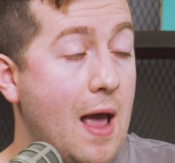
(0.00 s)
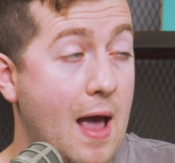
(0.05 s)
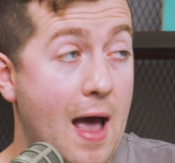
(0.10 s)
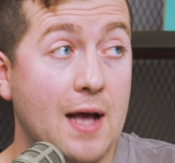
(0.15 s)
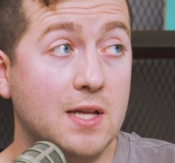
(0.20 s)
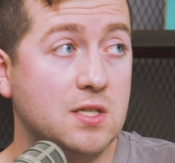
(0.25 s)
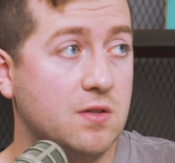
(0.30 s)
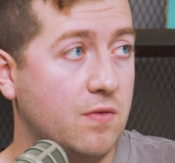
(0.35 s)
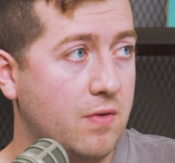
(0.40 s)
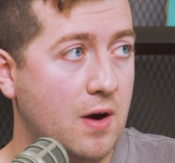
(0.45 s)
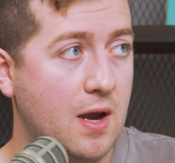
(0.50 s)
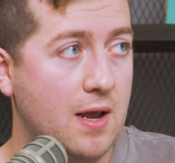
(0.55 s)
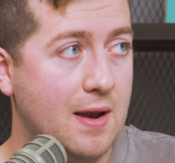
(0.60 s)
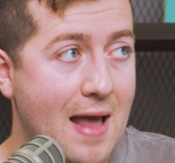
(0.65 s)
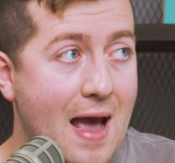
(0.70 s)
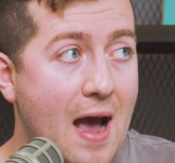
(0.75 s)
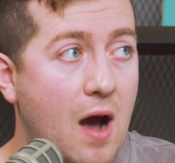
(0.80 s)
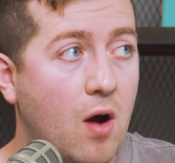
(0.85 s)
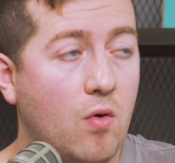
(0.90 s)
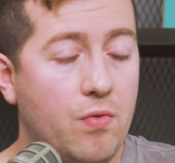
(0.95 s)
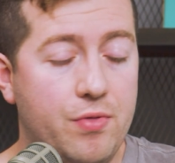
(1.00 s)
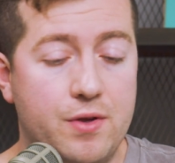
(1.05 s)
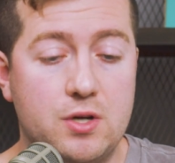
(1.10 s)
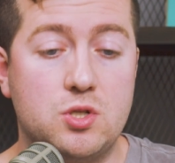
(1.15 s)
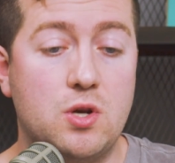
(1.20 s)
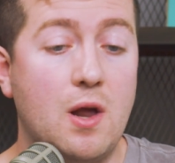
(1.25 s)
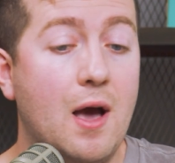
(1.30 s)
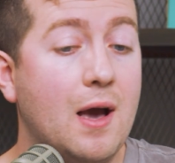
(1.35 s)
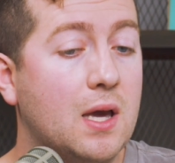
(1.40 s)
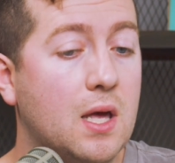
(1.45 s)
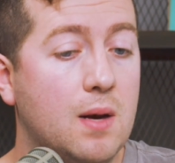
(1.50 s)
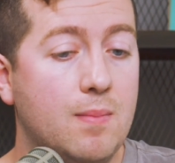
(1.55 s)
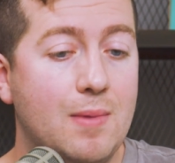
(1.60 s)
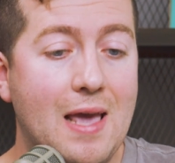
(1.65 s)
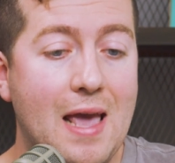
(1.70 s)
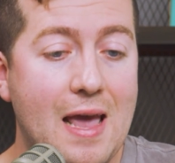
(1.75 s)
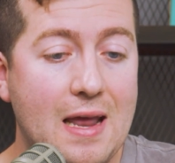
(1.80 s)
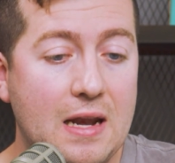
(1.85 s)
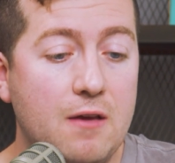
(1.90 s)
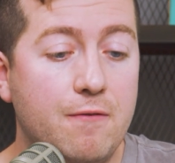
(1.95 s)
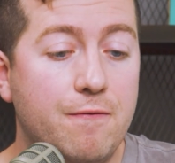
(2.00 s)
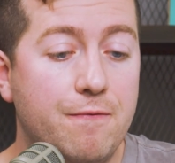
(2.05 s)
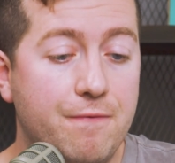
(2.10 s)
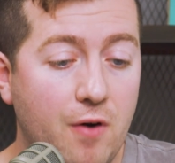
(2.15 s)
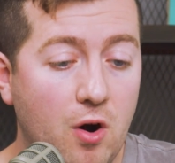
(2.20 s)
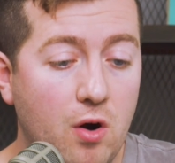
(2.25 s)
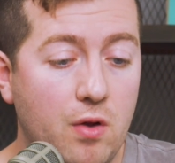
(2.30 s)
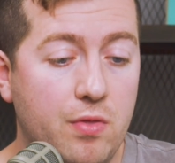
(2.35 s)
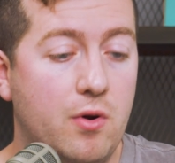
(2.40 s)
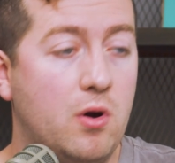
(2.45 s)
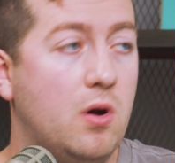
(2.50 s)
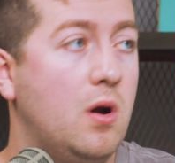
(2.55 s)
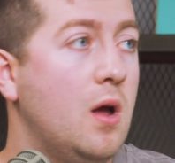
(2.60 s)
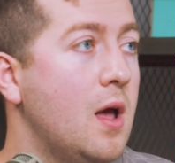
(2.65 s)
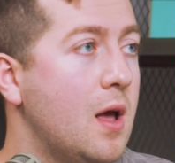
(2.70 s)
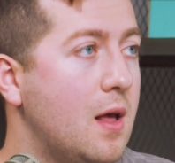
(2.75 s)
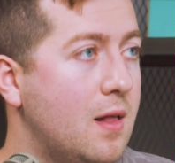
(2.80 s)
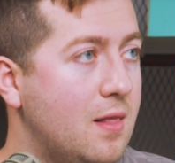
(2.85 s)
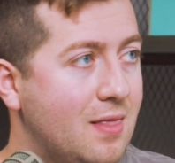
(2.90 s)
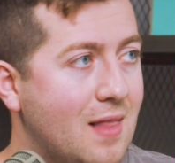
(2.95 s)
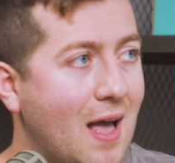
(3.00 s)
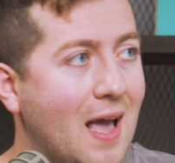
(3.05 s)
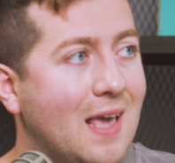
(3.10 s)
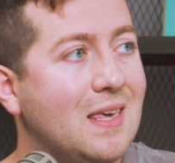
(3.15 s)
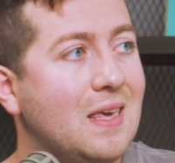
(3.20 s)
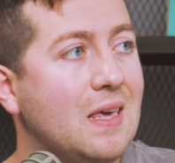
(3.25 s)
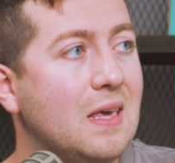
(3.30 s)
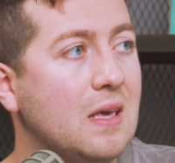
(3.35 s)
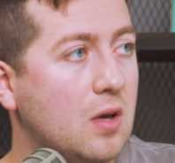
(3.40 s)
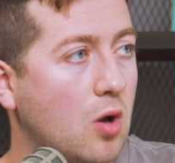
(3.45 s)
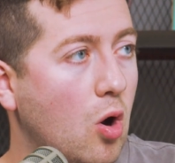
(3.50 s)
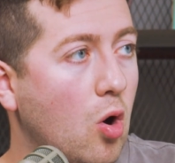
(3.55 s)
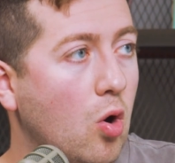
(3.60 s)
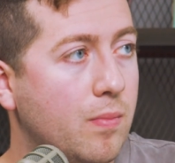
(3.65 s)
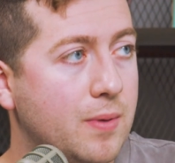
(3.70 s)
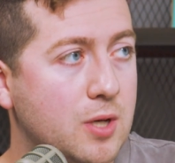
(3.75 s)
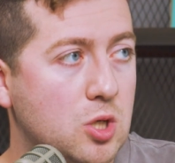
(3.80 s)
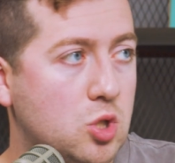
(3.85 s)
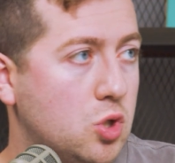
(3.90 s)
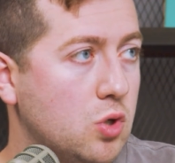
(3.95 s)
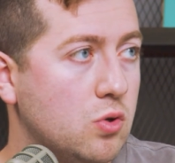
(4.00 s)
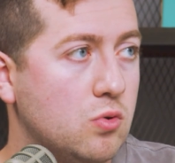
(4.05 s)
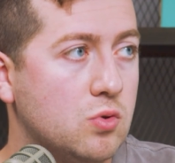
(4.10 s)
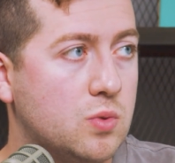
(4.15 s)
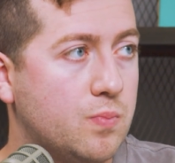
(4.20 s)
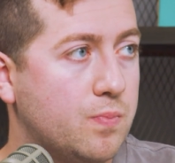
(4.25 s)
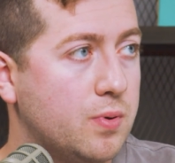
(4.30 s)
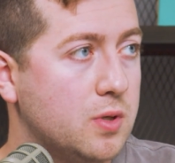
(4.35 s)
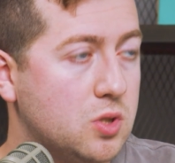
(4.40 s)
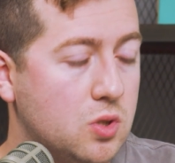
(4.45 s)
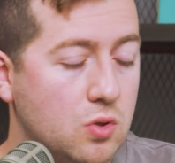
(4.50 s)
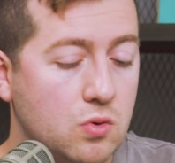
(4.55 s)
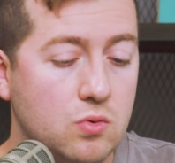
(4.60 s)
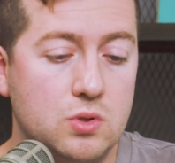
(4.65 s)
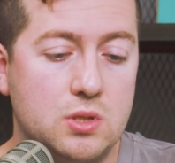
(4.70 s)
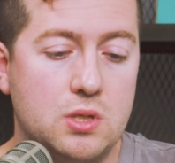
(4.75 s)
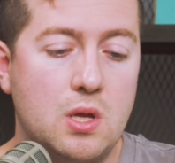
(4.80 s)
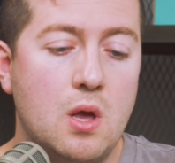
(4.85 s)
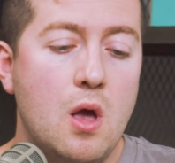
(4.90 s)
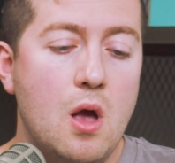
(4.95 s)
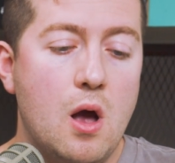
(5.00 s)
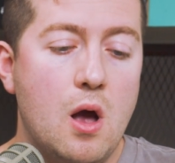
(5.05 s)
As of right now, there's not going to be any further Nike Kobe shoes produced.